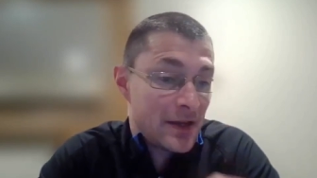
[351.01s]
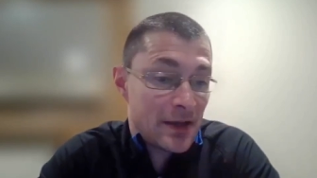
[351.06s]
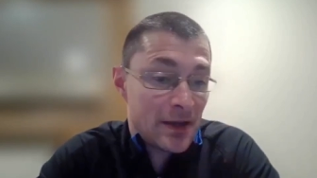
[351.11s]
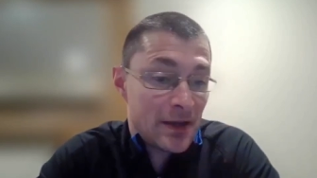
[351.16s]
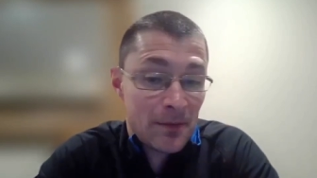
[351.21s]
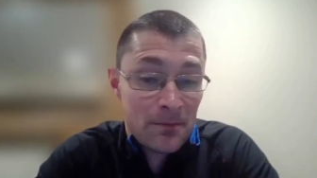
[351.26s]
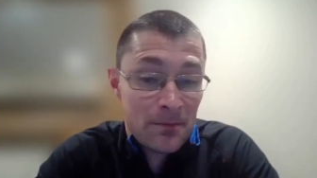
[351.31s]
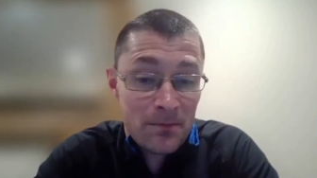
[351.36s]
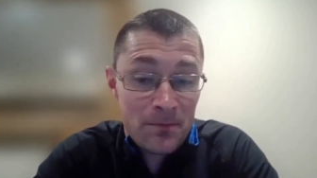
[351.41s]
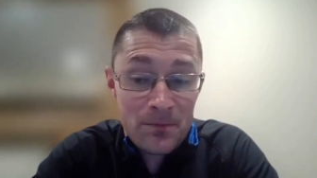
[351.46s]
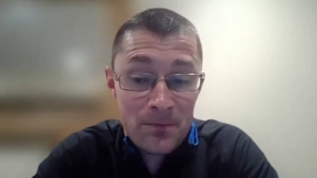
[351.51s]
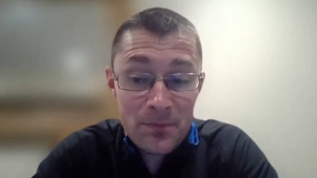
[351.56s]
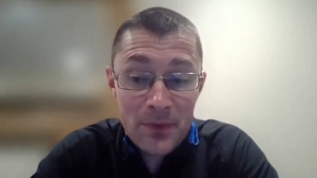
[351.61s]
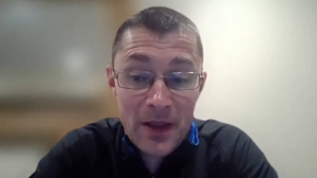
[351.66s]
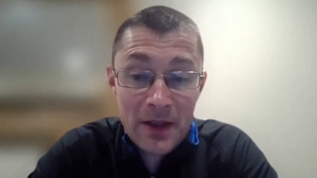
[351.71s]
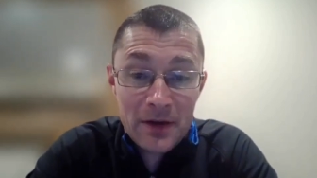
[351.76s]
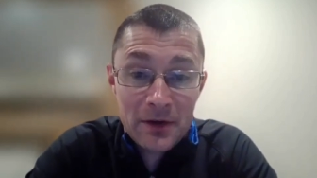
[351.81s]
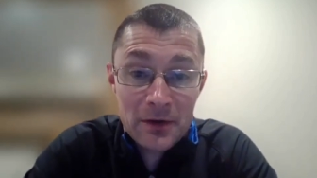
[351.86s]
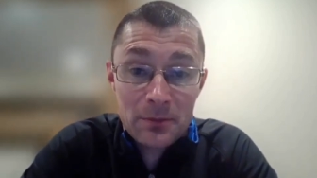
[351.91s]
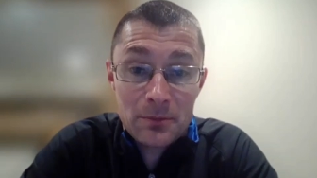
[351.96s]
Um,
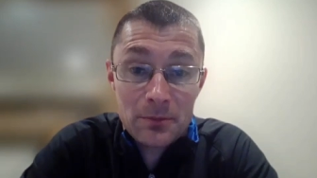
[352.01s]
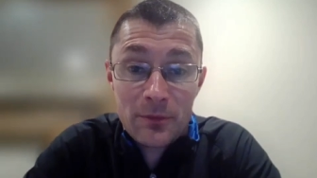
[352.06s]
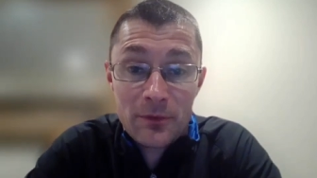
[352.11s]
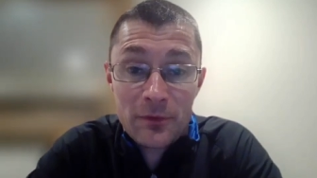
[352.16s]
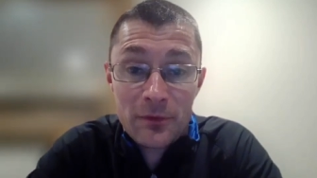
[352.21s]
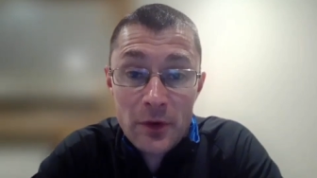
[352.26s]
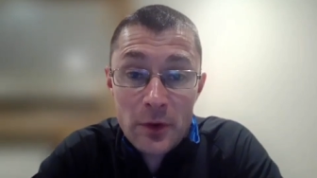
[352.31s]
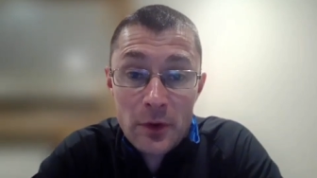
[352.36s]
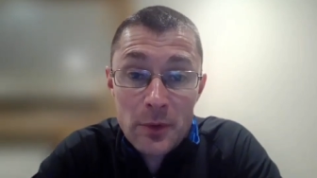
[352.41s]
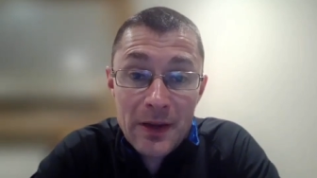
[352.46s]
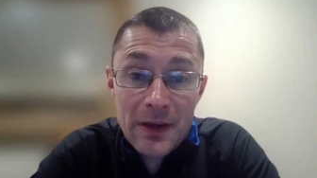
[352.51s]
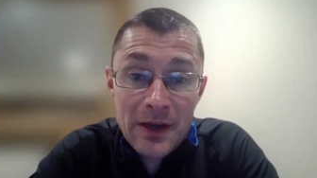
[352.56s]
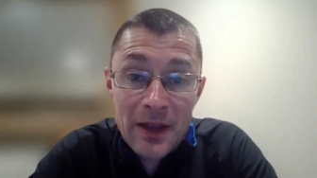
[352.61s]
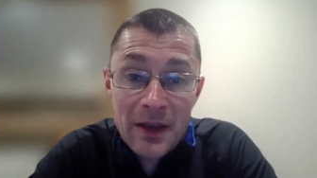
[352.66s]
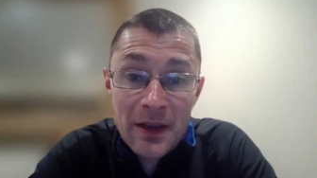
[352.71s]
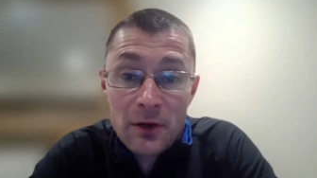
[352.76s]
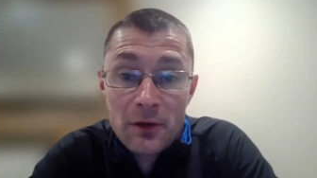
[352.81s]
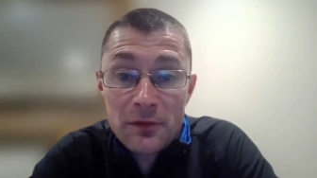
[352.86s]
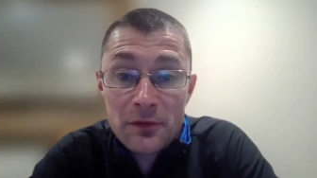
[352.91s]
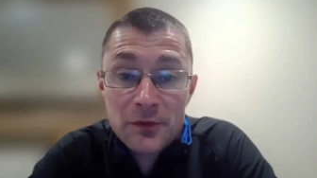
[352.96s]
had a three week
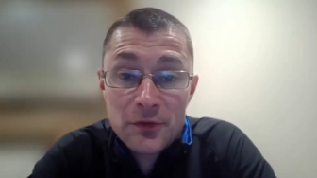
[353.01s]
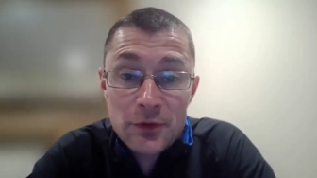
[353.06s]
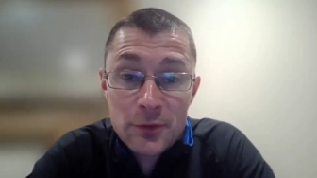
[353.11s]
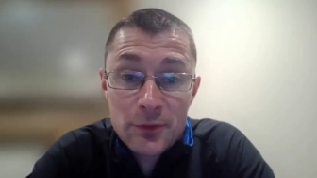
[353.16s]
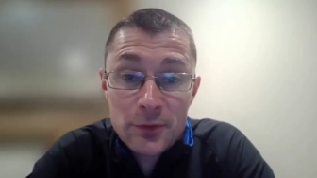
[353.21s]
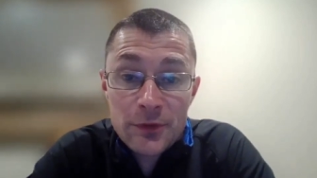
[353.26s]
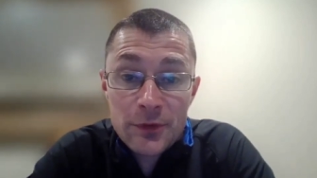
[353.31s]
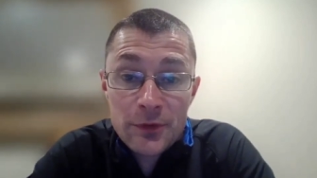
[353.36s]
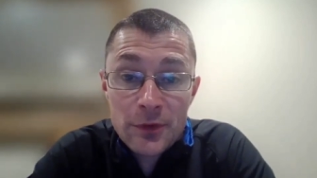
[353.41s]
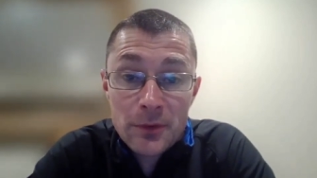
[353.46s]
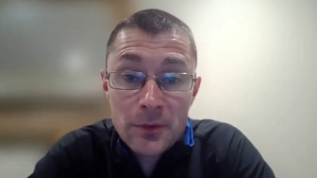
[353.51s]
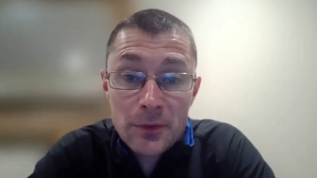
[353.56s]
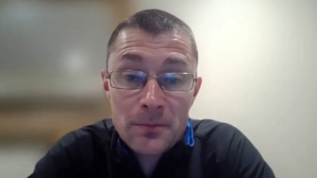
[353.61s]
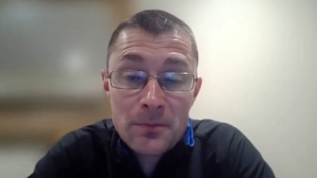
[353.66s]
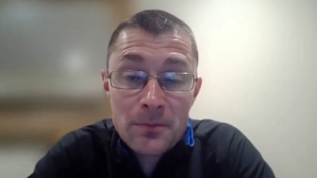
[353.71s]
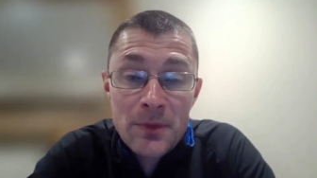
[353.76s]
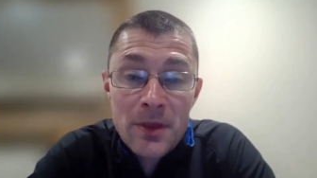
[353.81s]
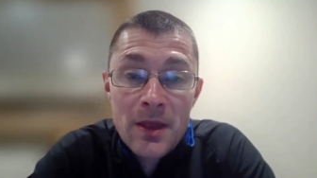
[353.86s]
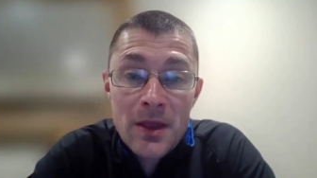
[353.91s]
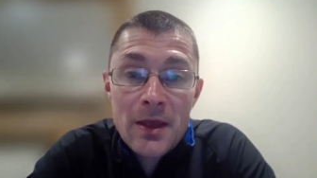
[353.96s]
layoff due to